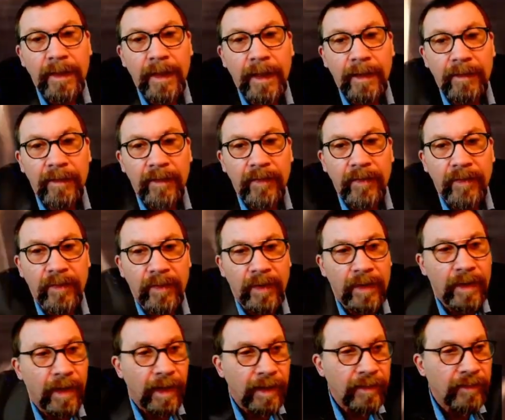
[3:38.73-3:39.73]
And this is a
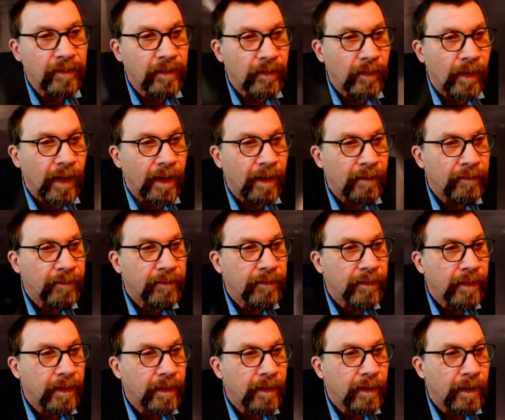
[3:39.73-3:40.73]
nice graph
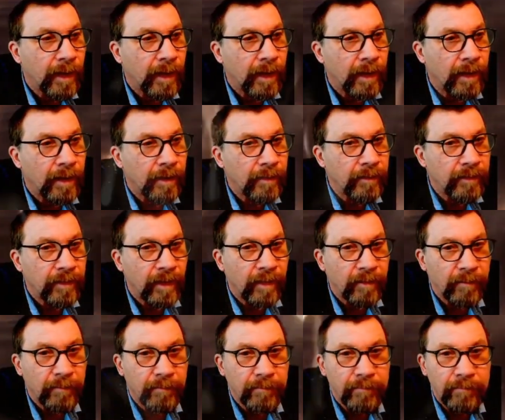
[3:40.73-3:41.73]

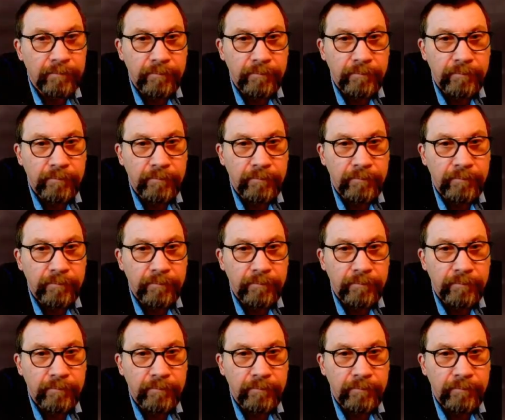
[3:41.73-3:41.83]
done,